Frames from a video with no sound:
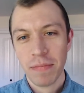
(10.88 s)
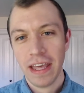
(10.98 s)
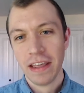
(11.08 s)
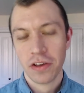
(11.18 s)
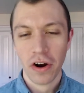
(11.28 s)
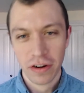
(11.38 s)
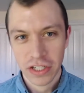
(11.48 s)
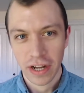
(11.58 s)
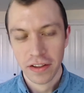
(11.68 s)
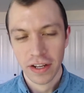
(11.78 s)
is Carter
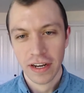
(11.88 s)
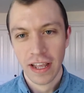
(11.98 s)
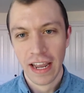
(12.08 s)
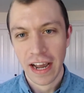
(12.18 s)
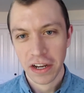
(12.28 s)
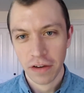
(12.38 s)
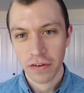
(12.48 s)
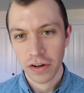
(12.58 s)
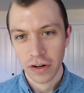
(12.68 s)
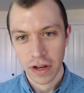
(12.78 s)
Johnson, and I
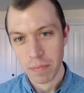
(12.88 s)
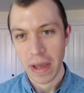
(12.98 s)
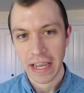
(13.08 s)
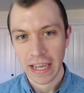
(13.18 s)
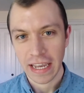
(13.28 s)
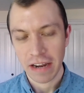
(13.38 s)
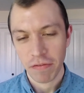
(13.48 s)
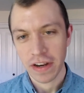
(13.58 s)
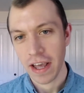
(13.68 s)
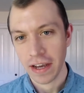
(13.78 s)
cover banking and
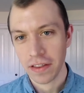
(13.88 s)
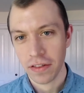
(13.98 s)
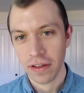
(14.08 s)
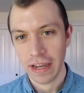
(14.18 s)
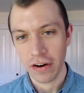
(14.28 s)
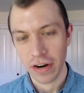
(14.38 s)
fintechs here at